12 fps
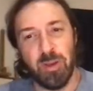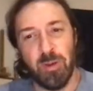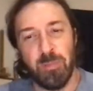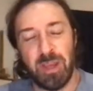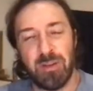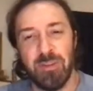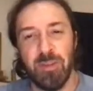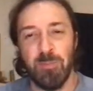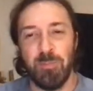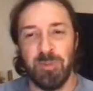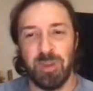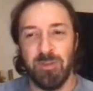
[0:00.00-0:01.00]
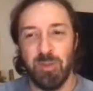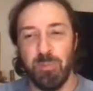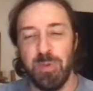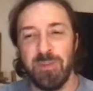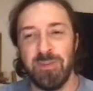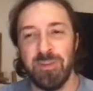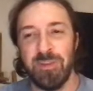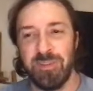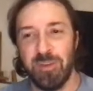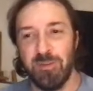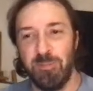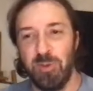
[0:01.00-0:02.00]
going back to the kind of the
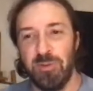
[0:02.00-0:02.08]
business of